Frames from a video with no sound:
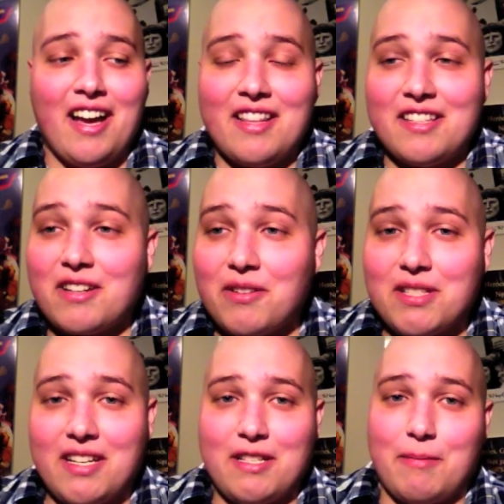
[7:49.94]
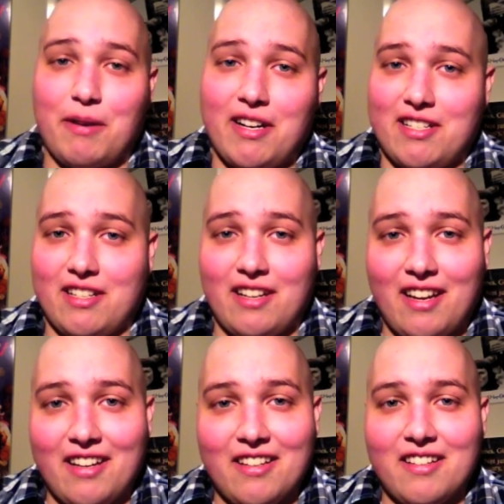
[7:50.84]
This girl's an inspiration,
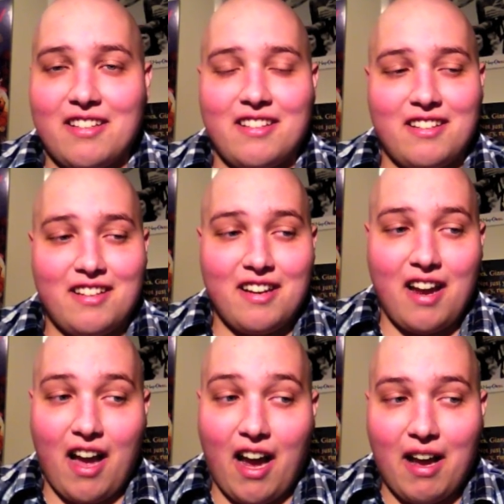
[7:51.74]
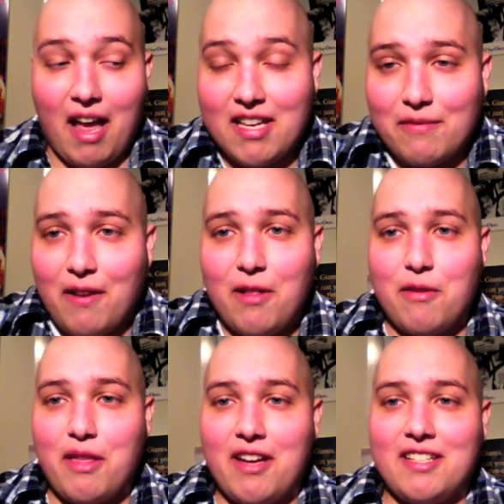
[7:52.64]
and as a fellow
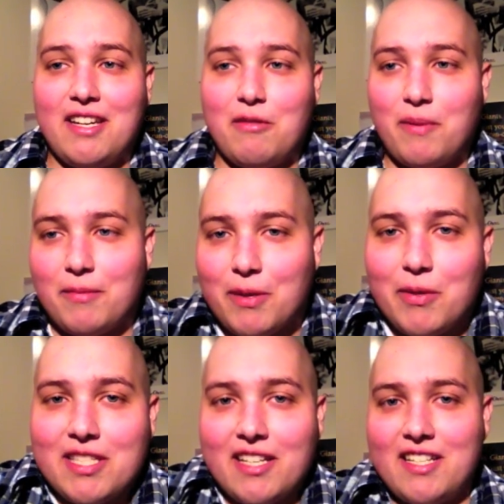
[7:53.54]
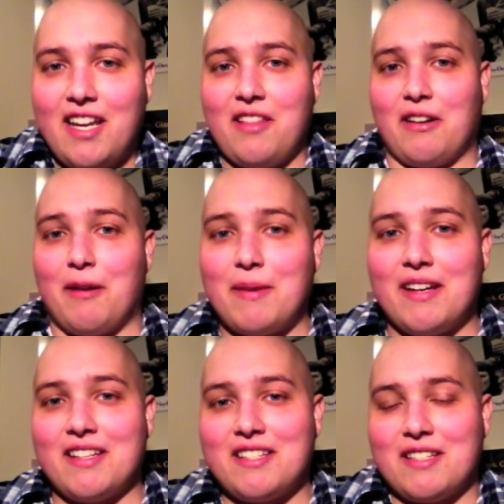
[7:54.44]
Thon kid, we stick together. I mean,
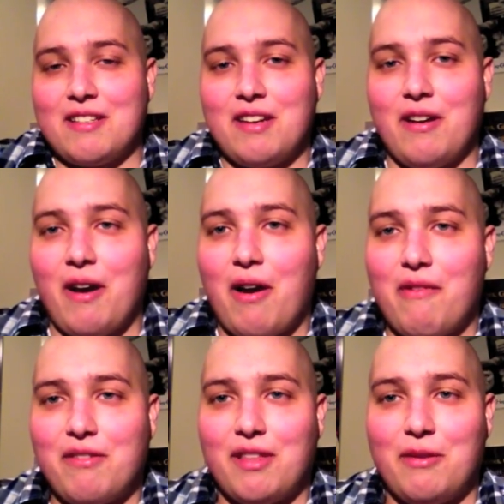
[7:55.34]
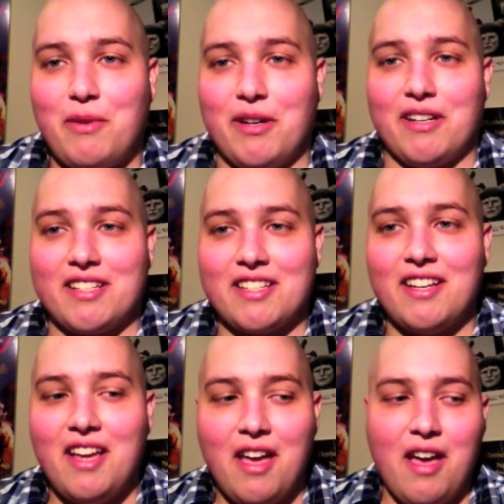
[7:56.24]
it's just, how everything works.
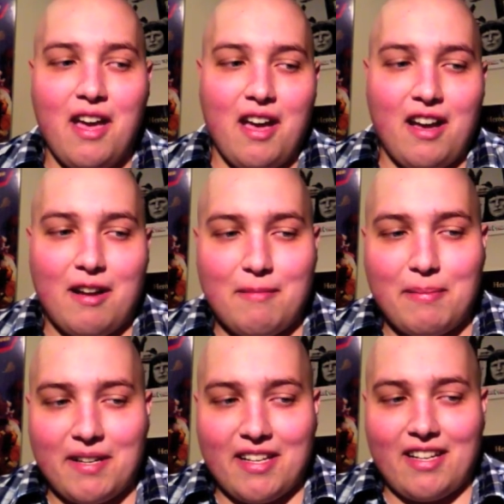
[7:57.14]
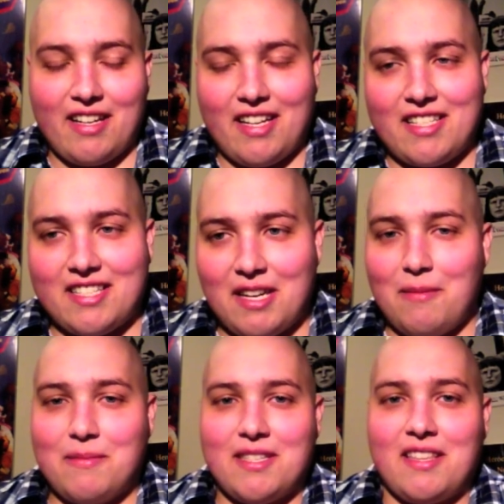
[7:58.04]
But it
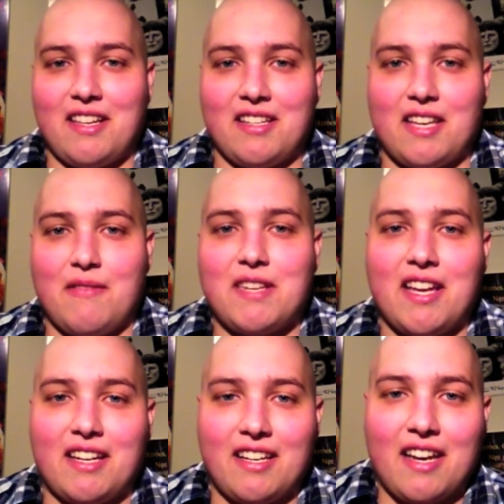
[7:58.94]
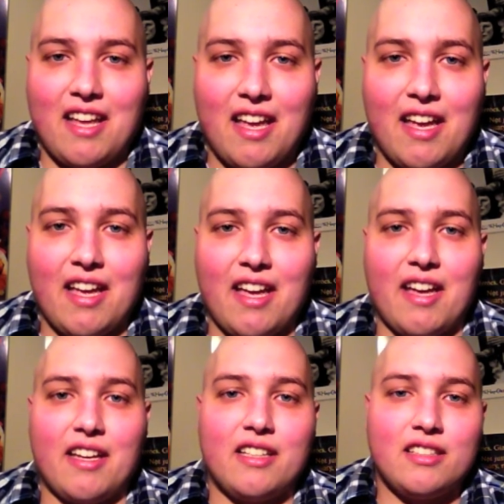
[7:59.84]
seems things have taken
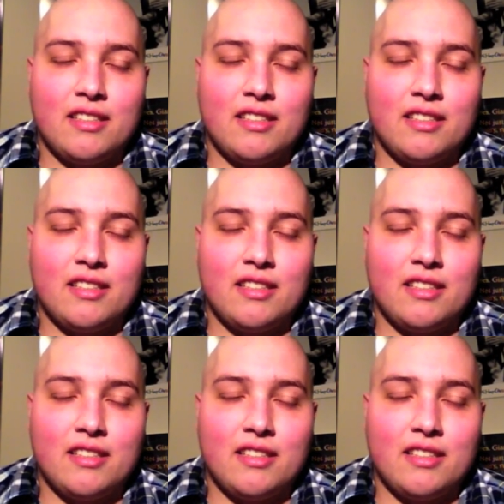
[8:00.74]
a